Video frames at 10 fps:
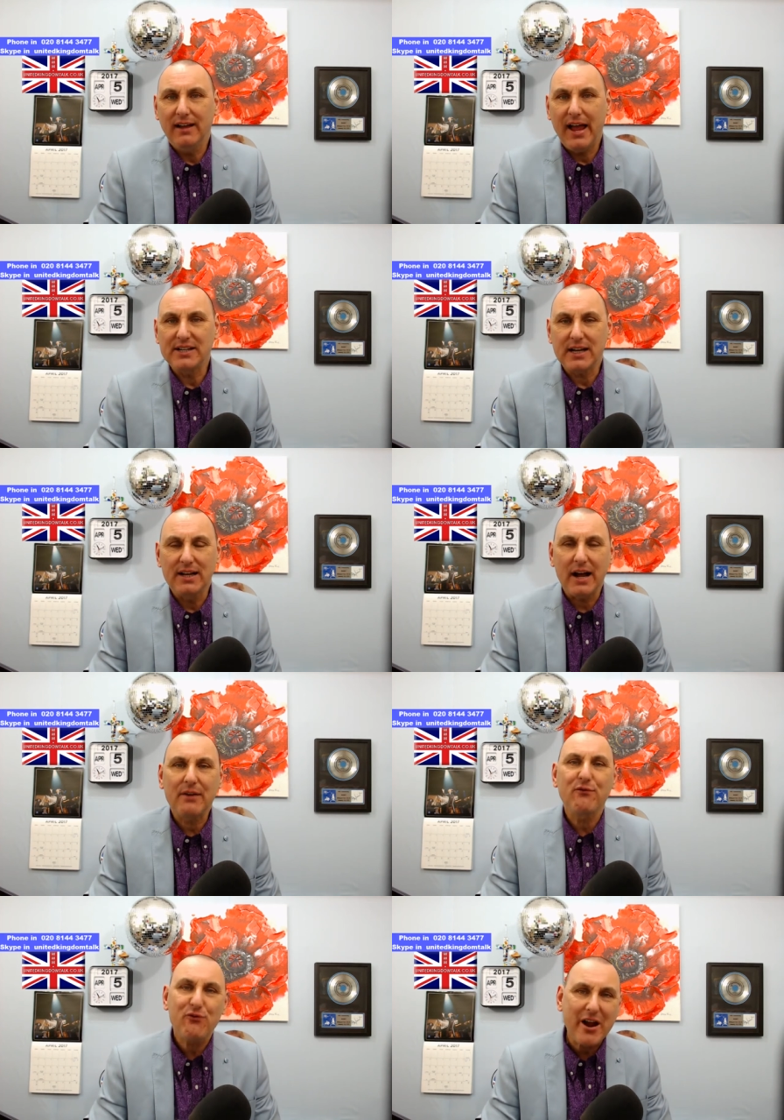It's like a
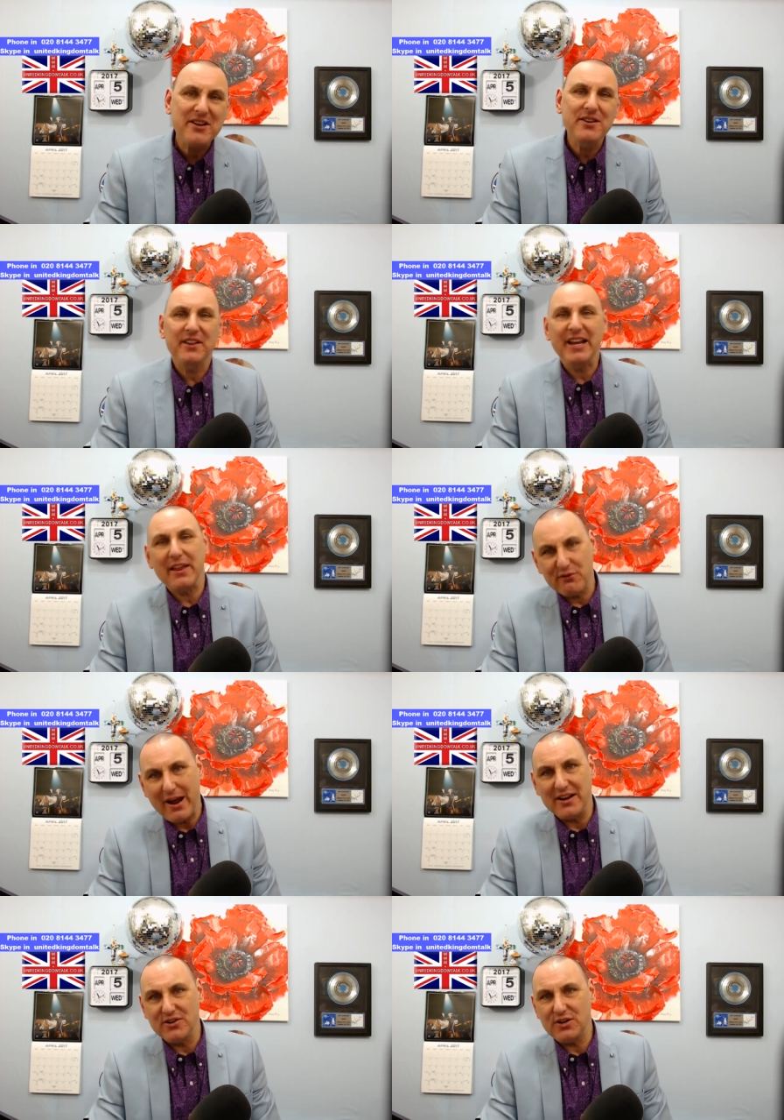friend at the other
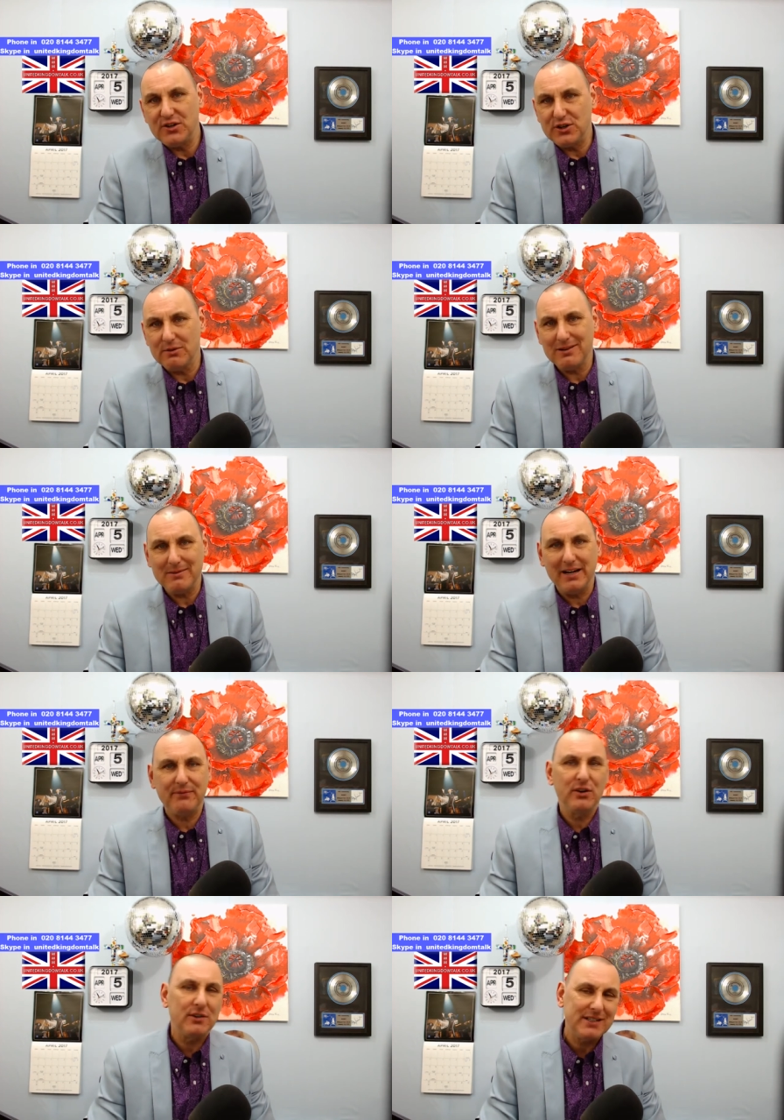end. Do you know what I mean?
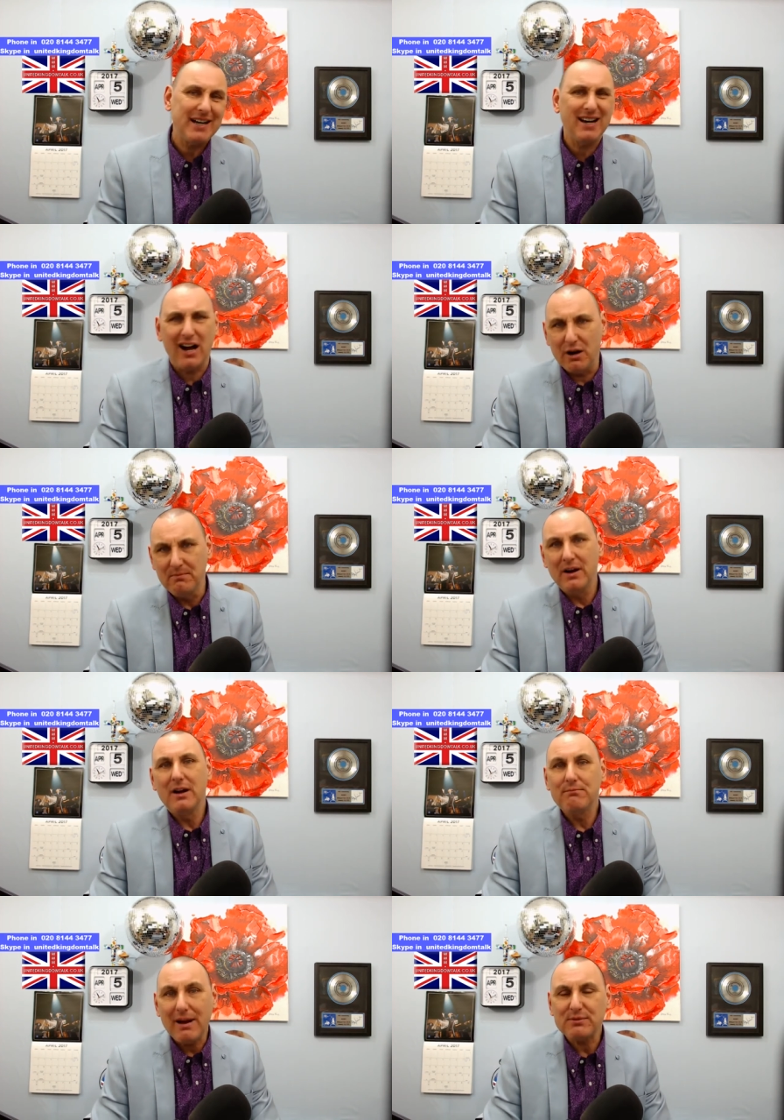If you're sitting at home,
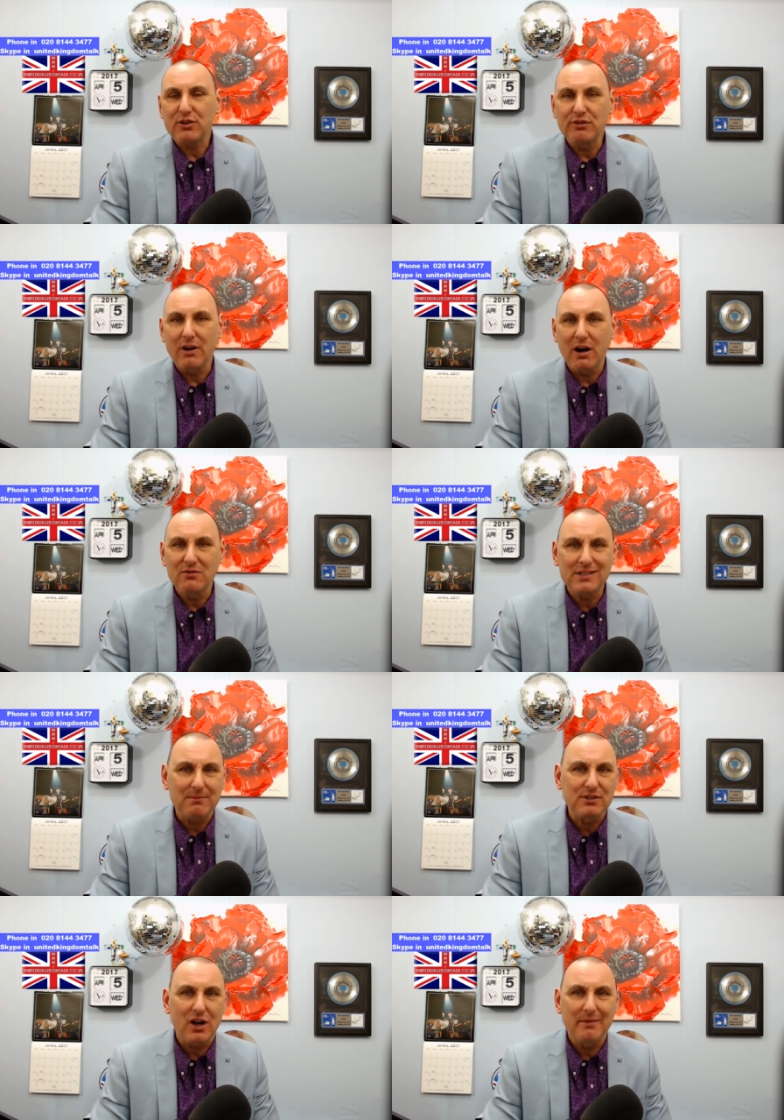perhaps on your own
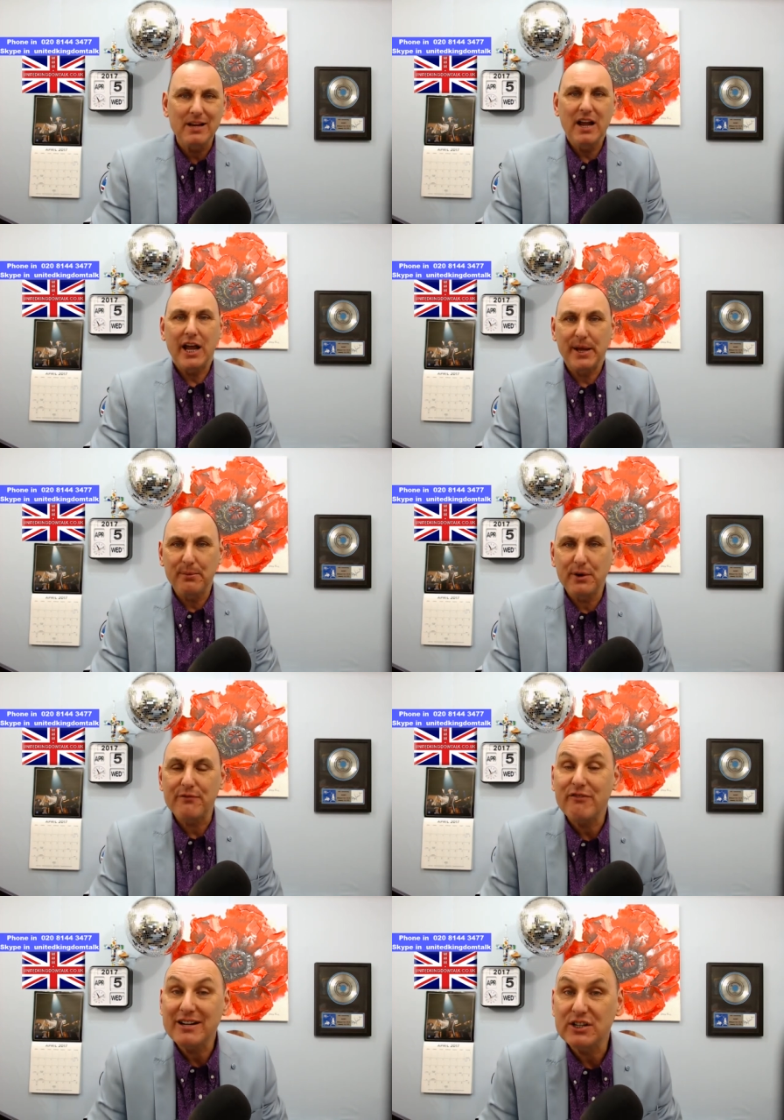sometimes, you want a friend